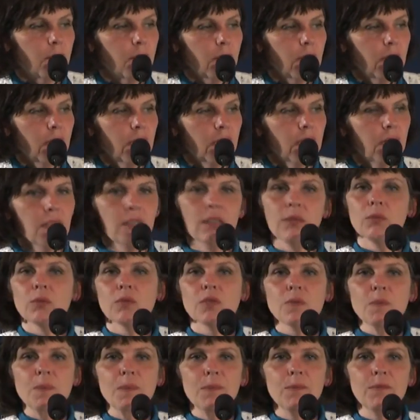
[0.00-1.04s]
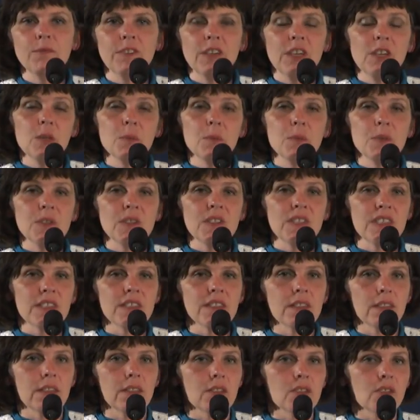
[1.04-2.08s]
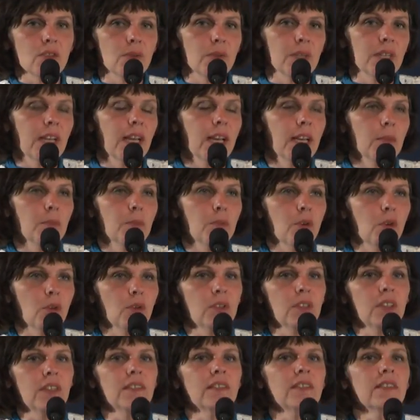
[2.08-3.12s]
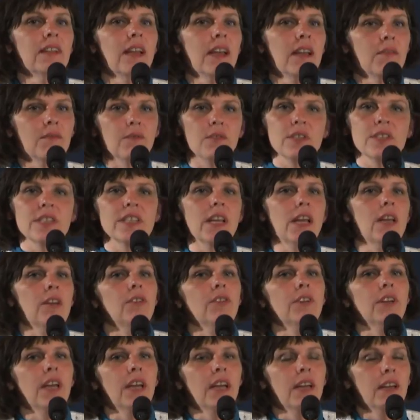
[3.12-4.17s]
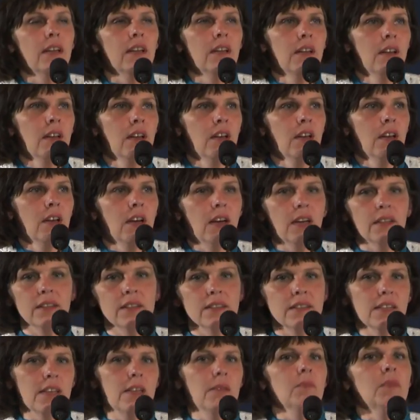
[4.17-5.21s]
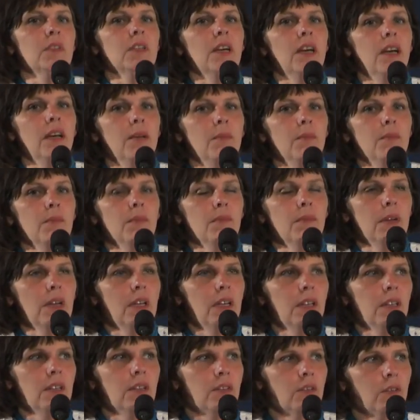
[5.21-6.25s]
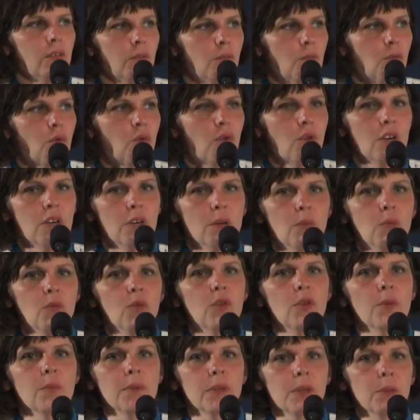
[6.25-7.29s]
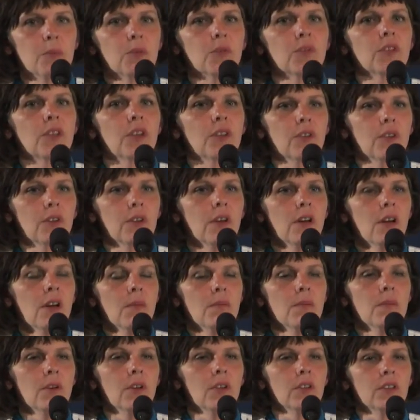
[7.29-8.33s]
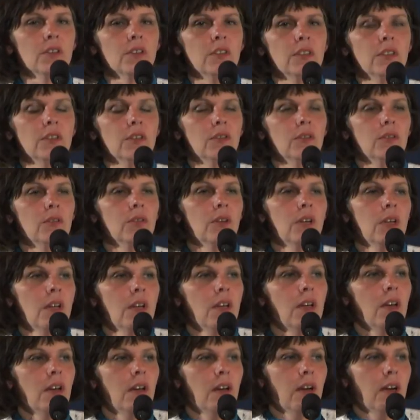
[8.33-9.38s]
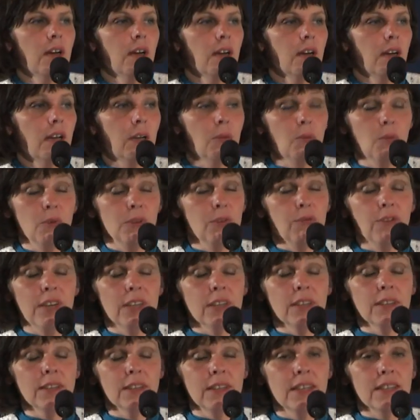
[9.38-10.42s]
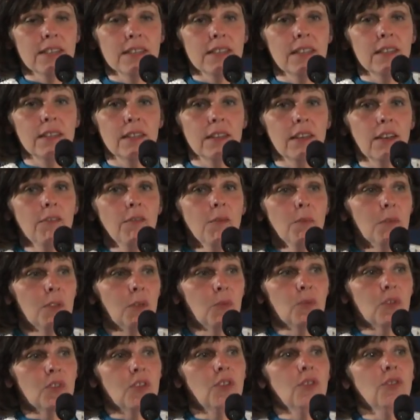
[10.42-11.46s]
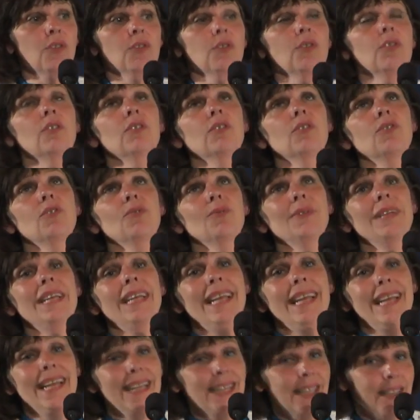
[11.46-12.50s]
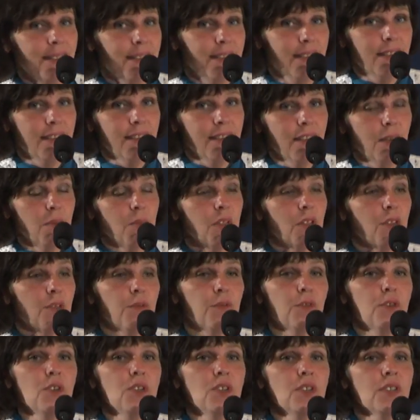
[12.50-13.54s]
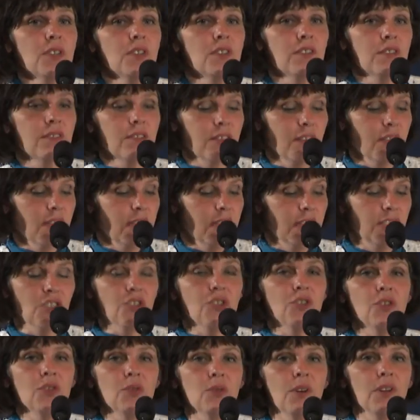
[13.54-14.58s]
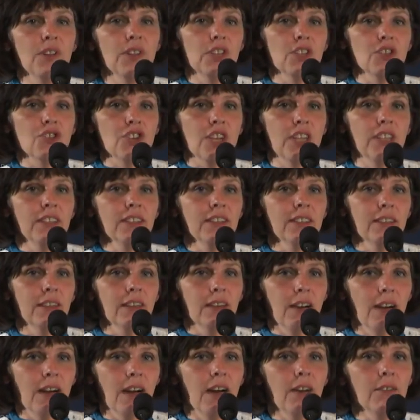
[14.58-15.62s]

he was very persistent. So he had protests every Saturday at the same time. And more people started to come until, and we recognized that the government wasn't going to do anything. I mean, the first issue on the agenda